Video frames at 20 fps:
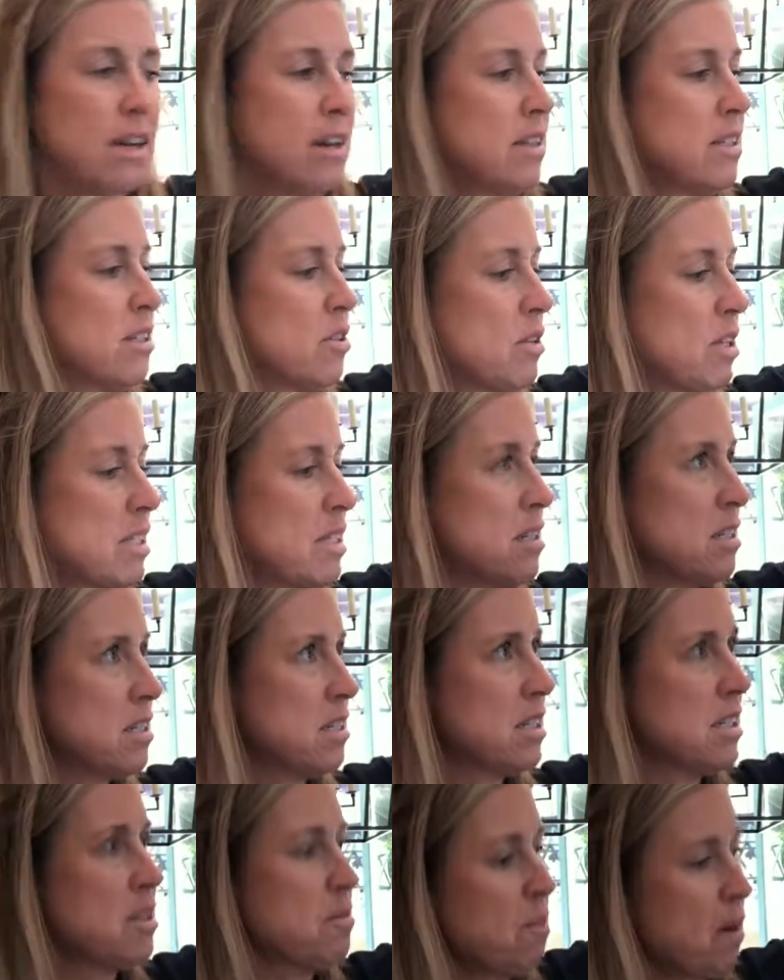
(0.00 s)
so it
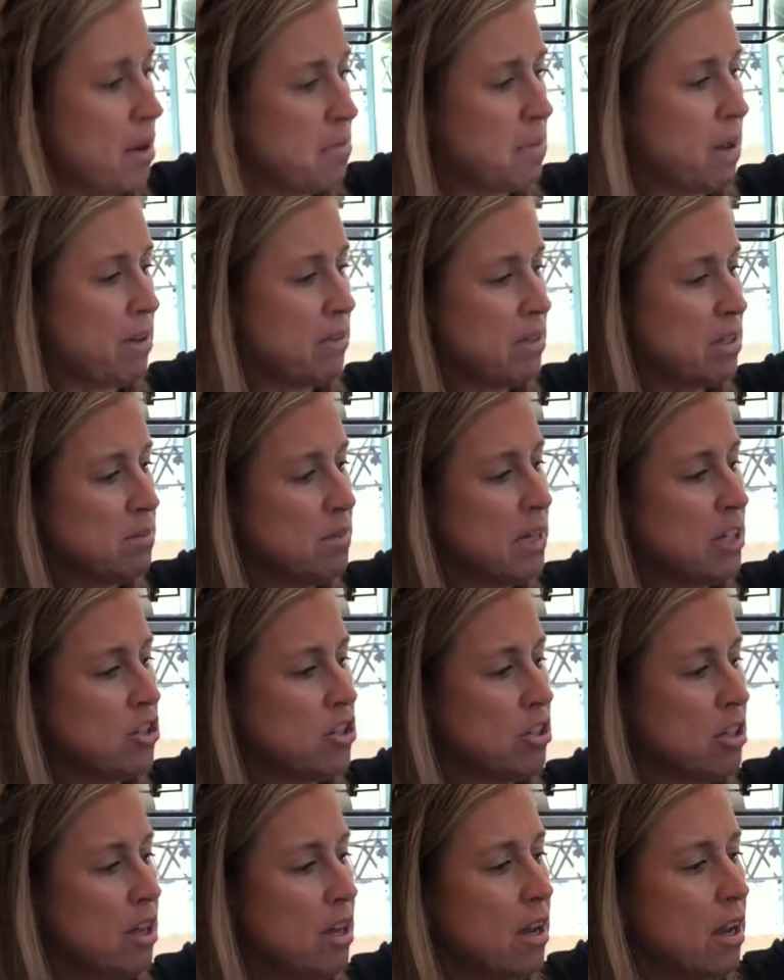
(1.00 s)
doesn't tend to pop out as
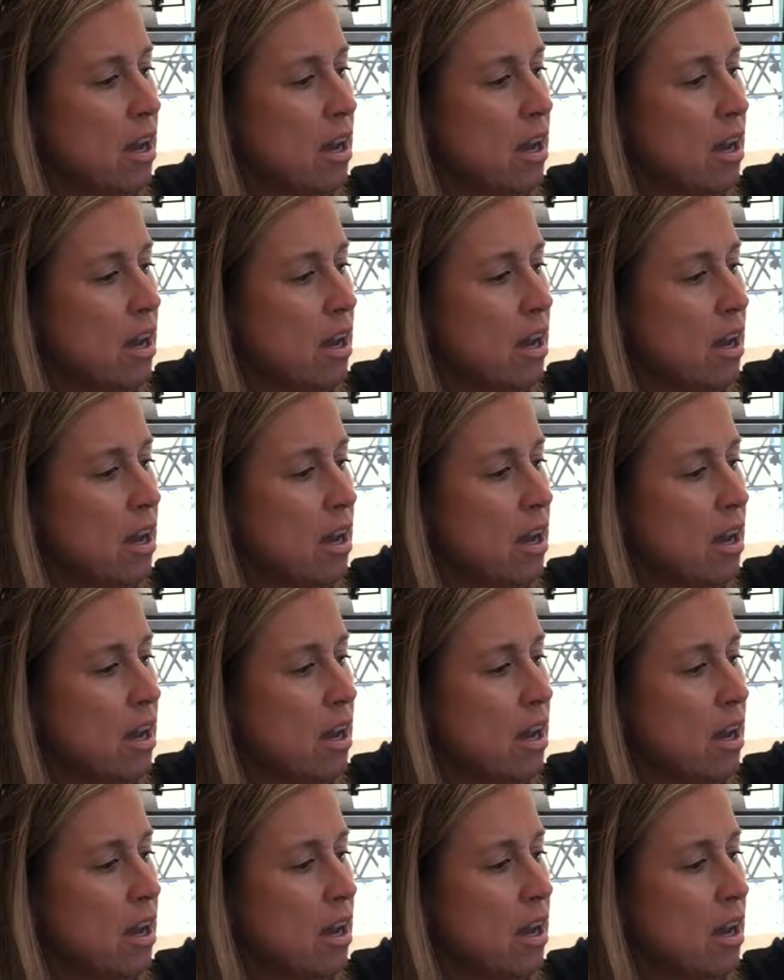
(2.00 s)
much.